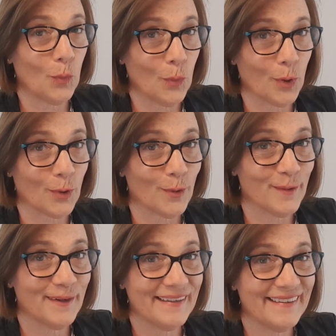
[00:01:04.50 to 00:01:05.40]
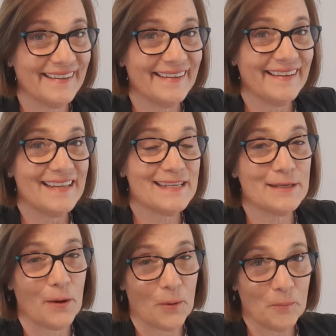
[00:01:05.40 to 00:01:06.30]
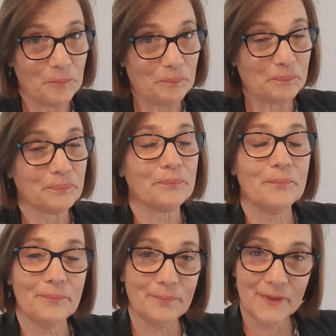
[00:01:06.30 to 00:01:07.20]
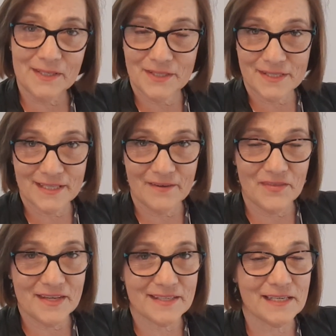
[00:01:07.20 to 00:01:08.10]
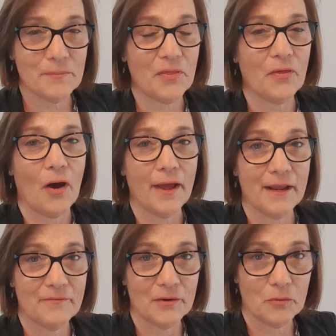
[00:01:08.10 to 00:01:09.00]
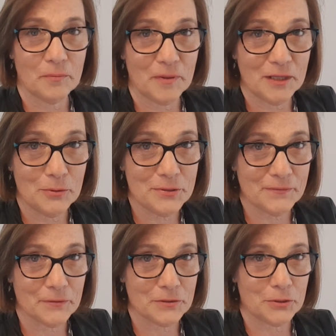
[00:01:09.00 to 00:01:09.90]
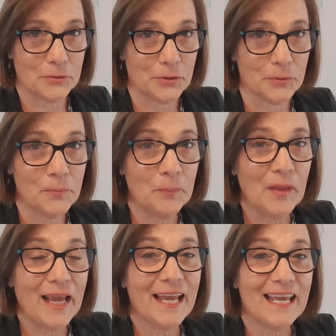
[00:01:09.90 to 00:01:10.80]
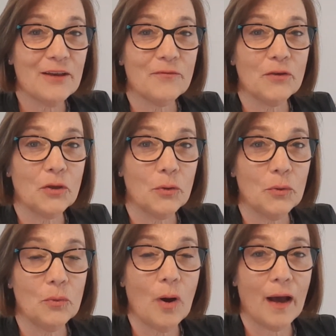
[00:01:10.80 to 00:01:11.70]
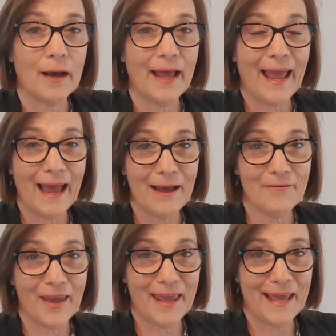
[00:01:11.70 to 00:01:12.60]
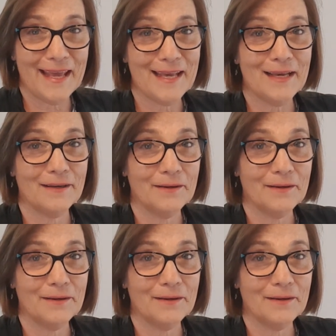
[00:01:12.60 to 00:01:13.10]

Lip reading: order. So, just give this some thought if it would be useful to you. If you have a